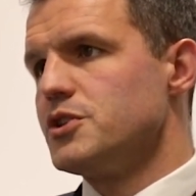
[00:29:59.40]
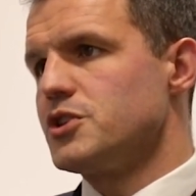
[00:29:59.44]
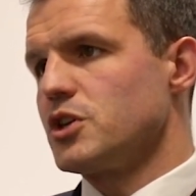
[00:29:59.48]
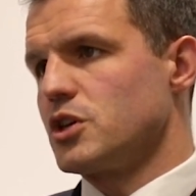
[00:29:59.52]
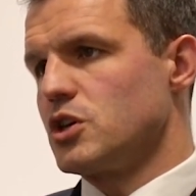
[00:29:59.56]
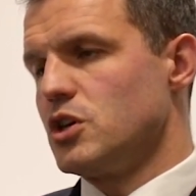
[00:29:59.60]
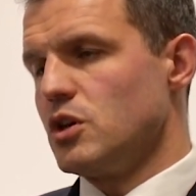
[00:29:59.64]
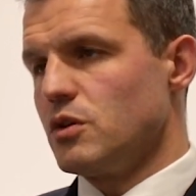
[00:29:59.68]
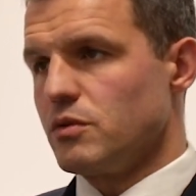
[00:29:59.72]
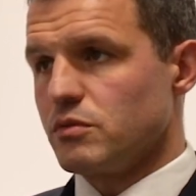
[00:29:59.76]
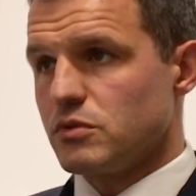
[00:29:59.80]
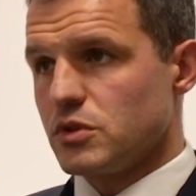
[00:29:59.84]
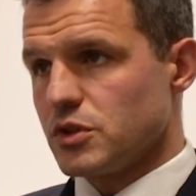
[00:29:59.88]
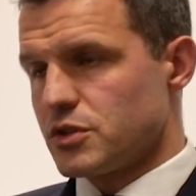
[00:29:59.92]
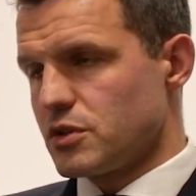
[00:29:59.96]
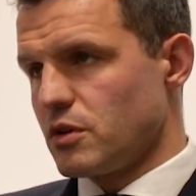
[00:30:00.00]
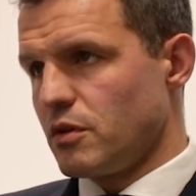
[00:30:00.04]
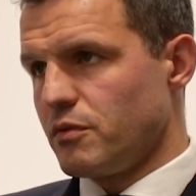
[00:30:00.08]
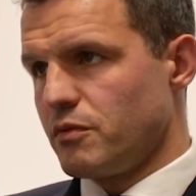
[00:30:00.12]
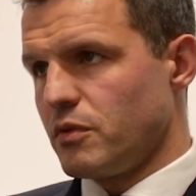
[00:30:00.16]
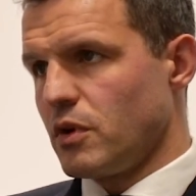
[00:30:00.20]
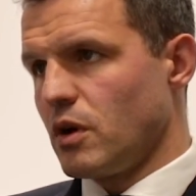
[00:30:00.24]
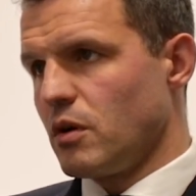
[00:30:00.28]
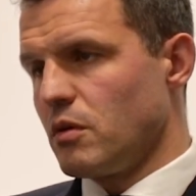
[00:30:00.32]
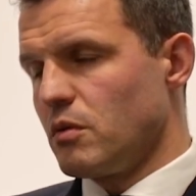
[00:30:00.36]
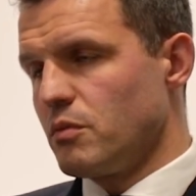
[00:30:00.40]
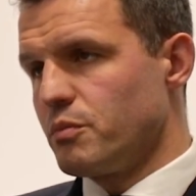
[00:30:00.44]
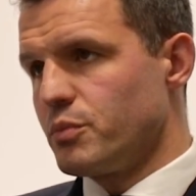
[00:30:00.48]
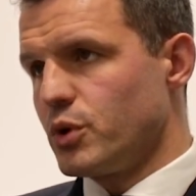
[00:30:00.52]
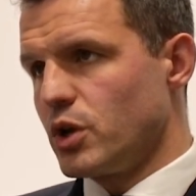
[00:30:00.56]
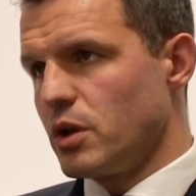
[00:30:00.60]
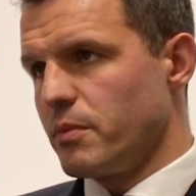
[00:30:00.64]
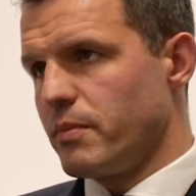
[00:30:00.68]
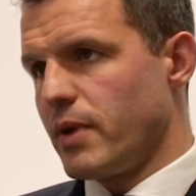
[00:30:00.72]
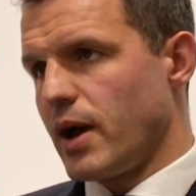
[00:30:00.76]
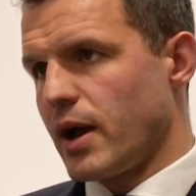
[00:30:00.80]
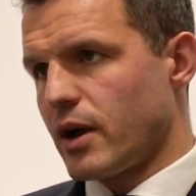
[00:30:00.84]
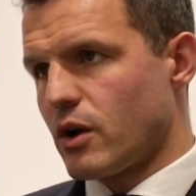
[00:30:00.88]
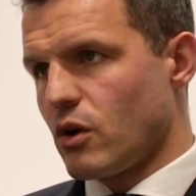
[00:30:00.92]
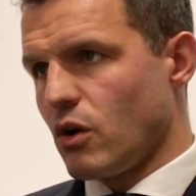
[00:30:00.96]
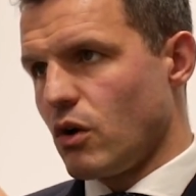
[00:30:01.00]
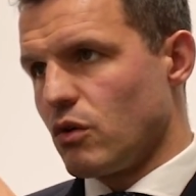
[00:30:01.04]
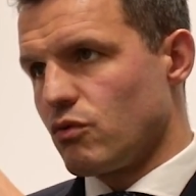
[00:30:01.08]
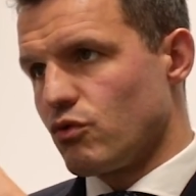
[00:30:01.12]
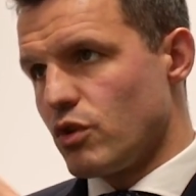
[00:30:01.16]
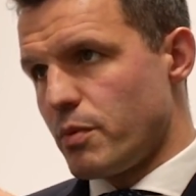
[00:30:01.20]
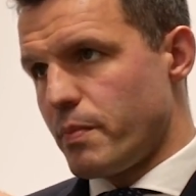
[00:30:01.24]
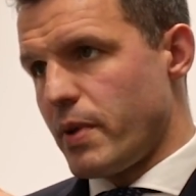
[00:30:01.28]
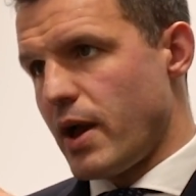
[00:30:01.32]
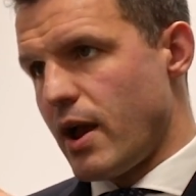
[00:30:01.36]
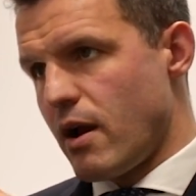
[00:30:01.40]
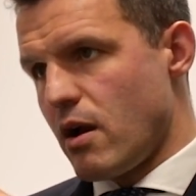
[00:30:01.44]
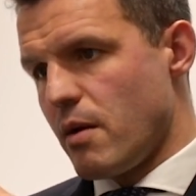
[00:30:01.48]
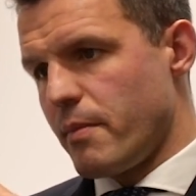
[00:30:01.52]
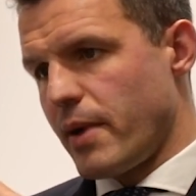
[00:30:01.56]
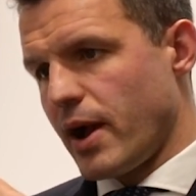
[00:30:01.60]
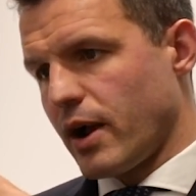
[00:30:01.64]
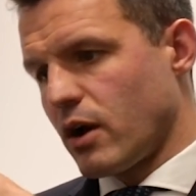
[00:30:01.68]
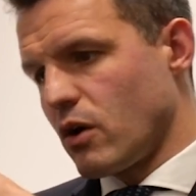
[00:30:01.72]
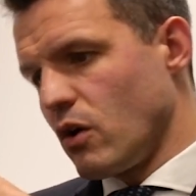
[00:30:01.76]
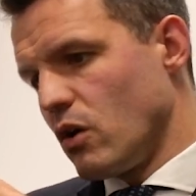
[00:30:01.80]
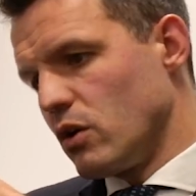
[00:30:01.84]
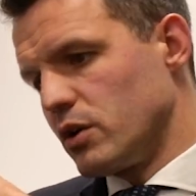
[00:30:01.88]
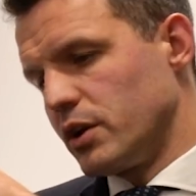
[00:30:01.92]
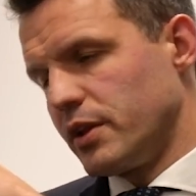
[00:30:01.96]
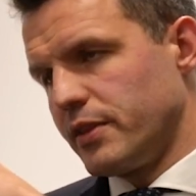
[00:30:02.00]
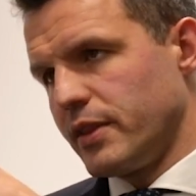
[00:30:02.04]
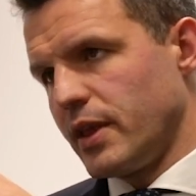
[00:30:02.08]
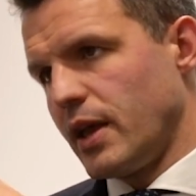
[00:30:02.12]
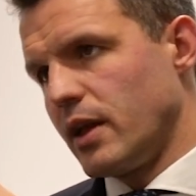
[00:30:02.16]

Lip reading: It's acute, just put it back on, repair it back on, and